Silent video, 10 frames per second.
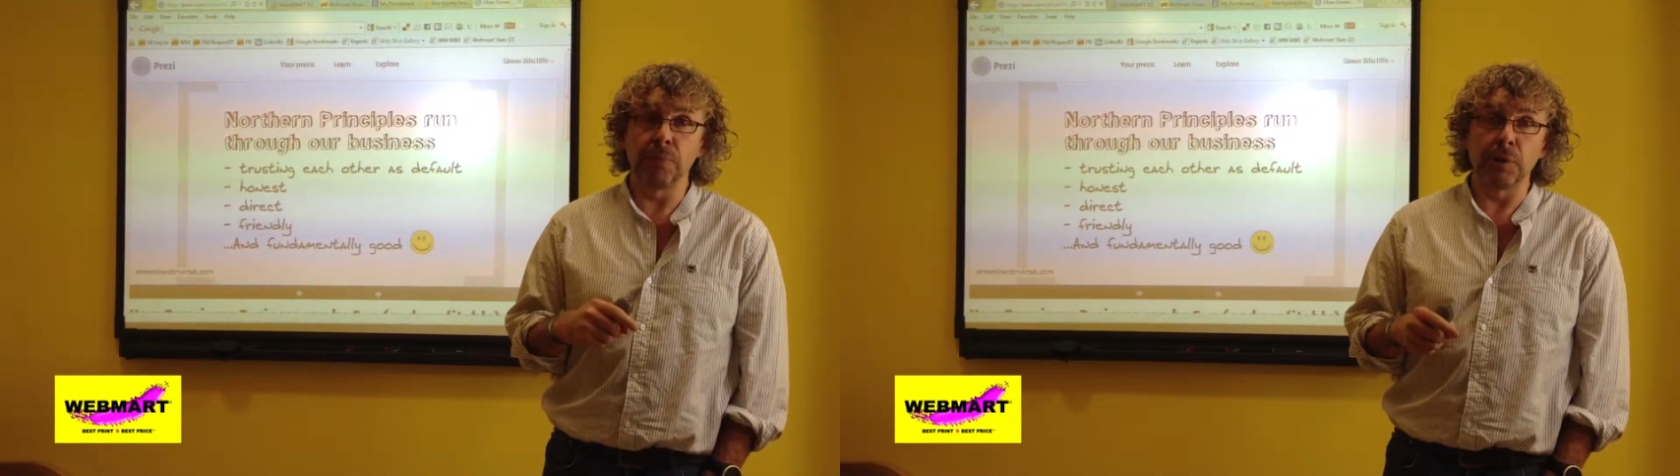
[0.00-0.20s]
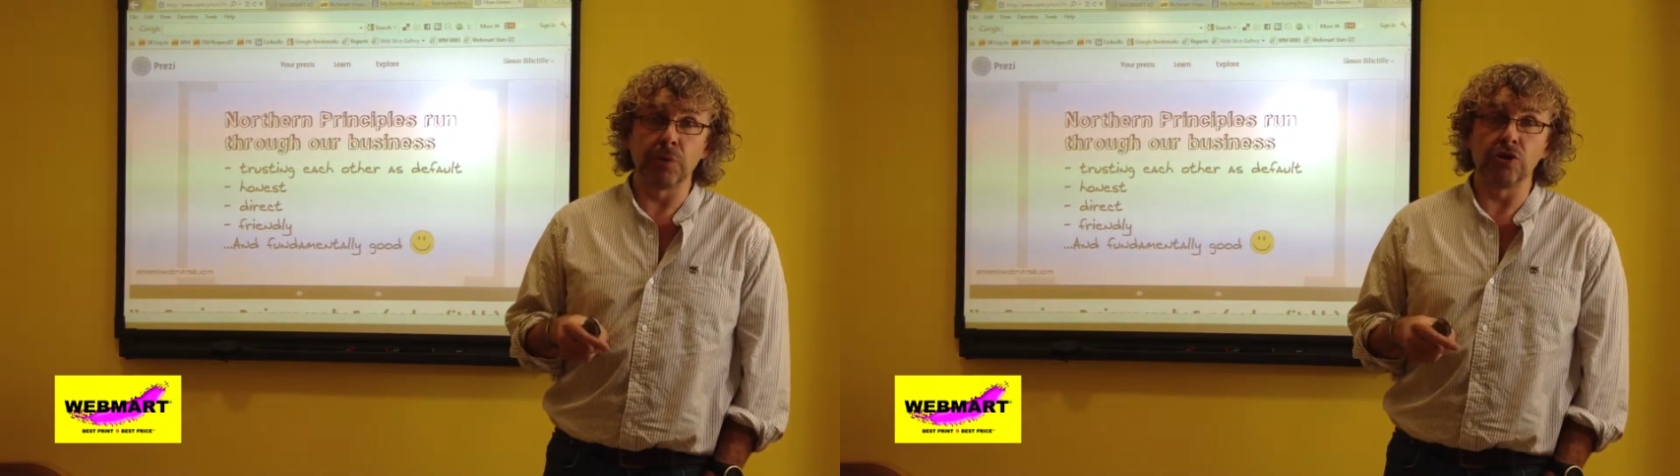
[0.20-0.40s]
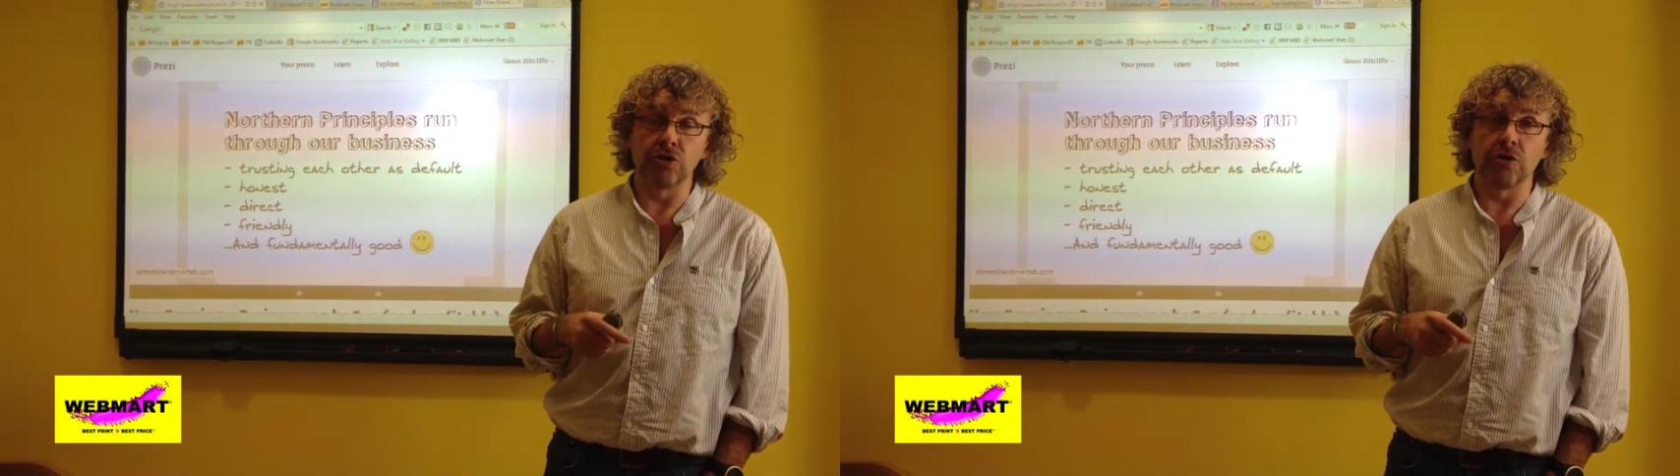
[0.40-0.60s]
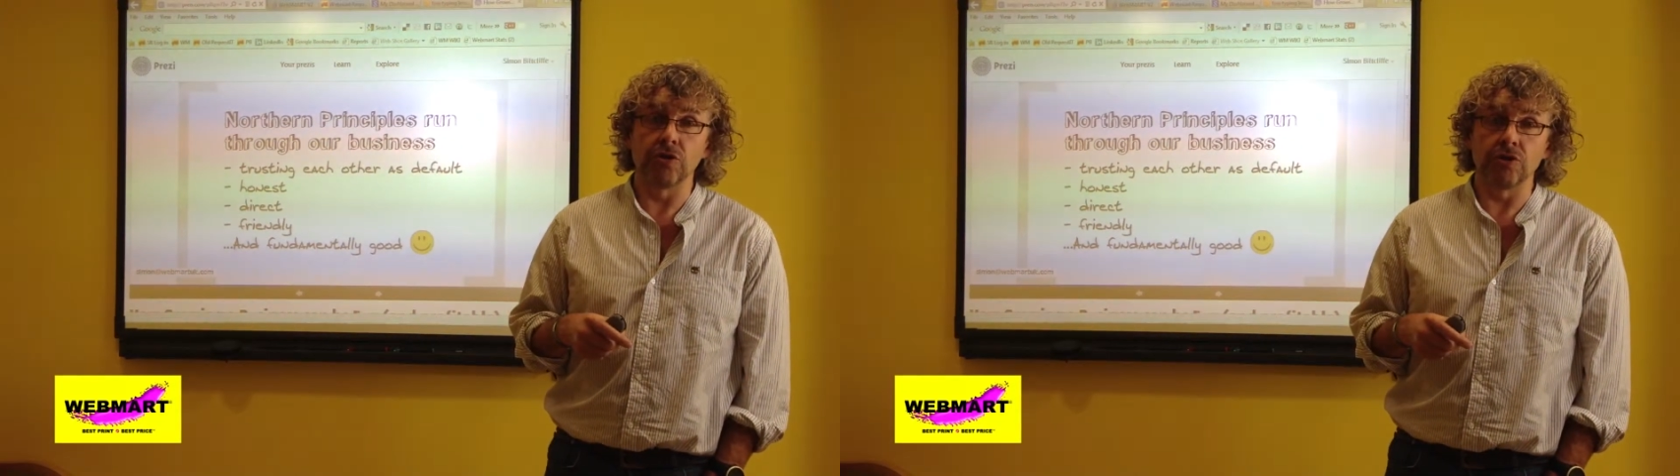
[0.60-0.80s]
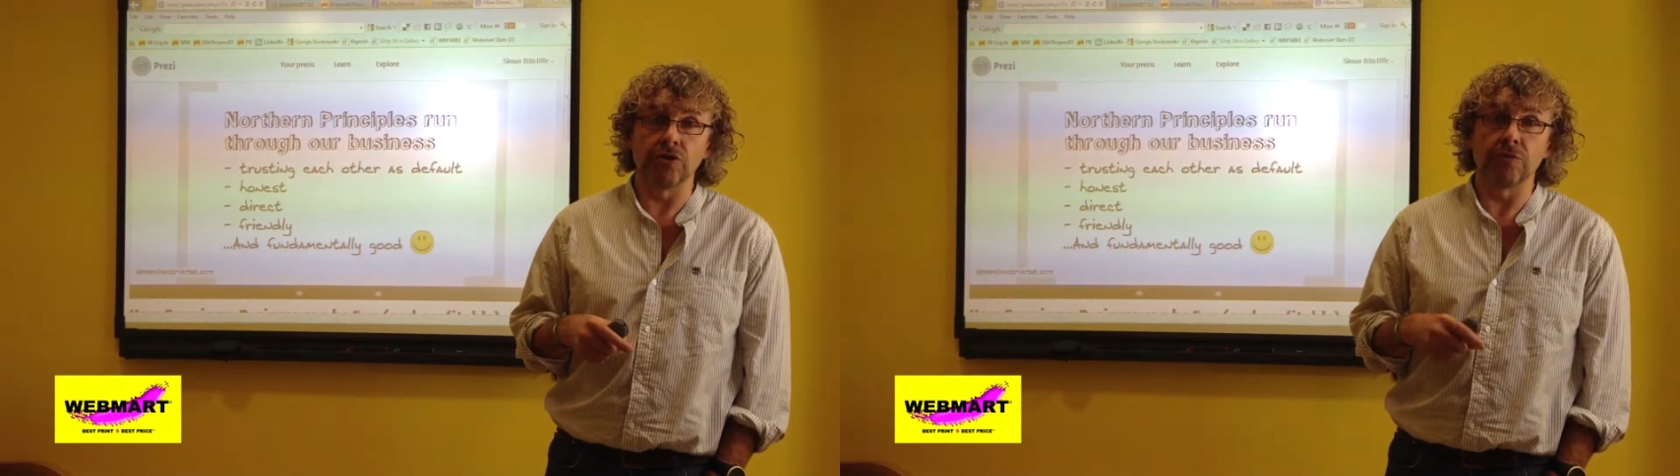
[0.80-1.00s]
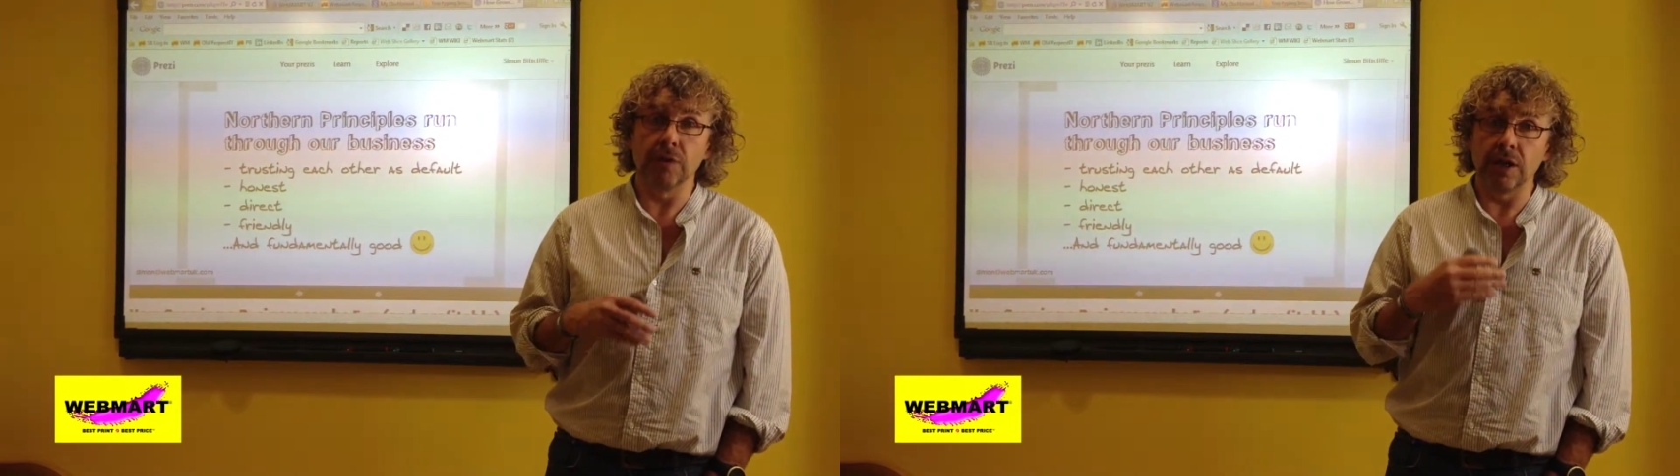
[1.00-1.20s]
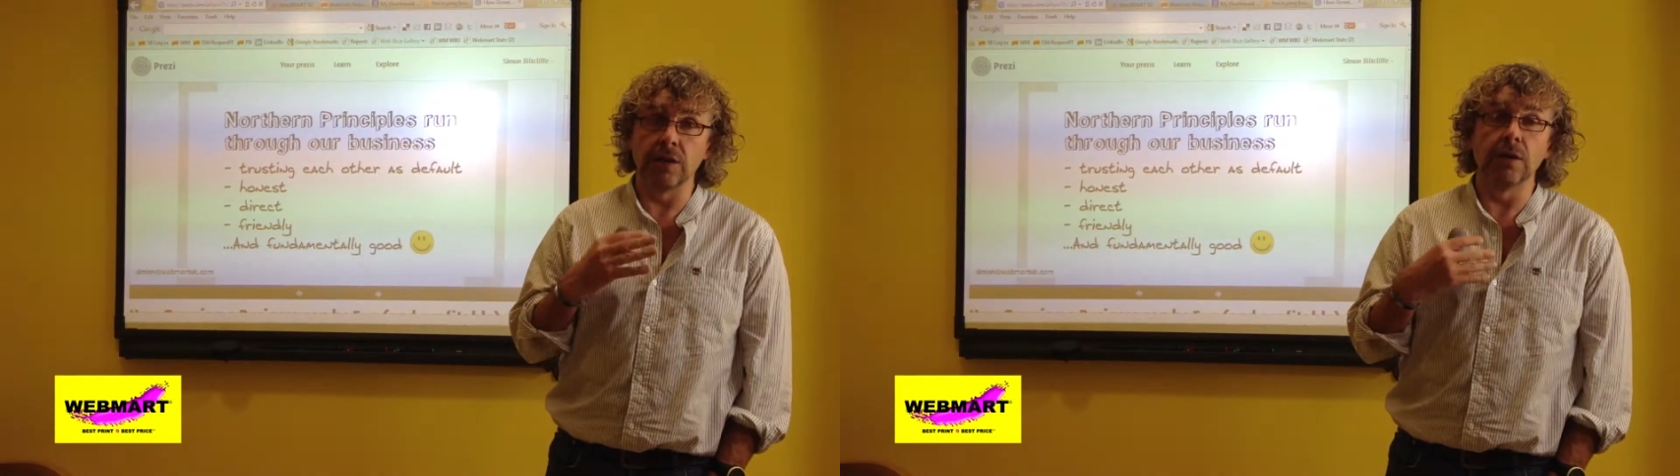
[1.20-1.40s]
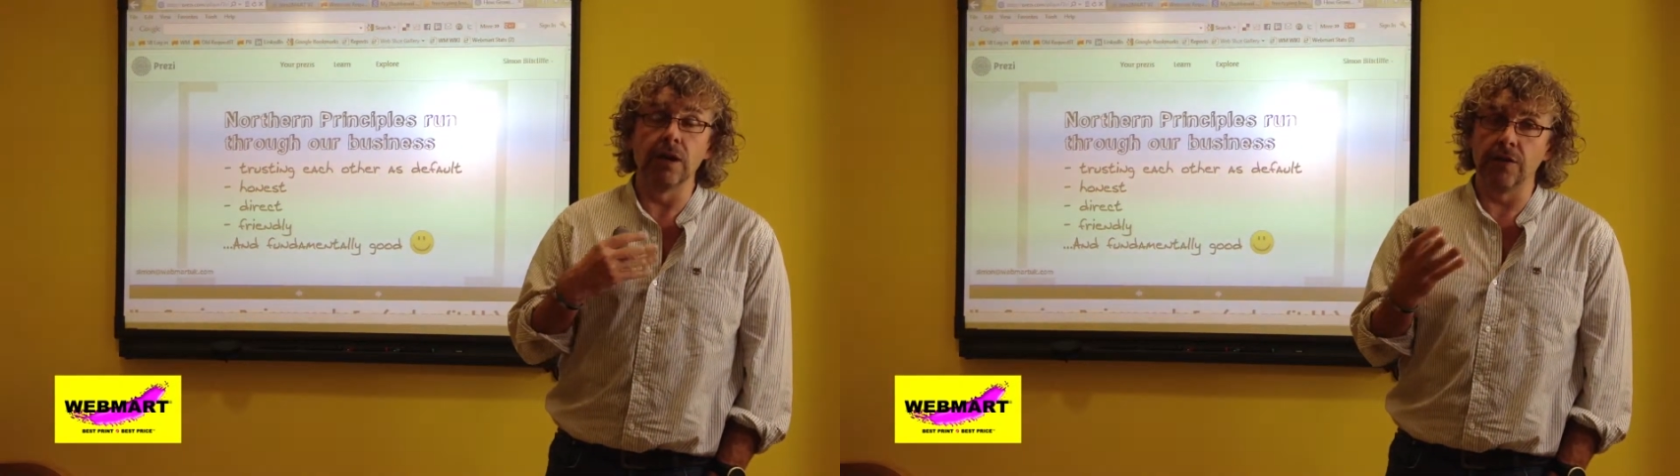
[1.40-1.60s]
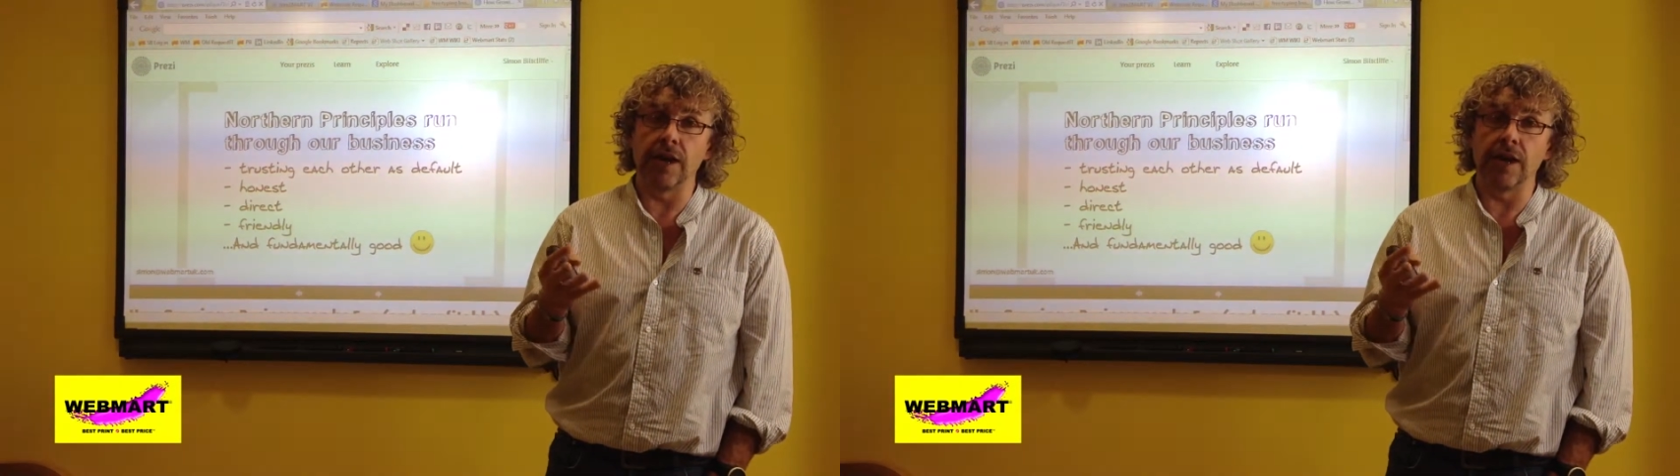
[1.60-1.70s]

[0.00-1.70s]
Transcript: Now, there are some people you shouldn't trust,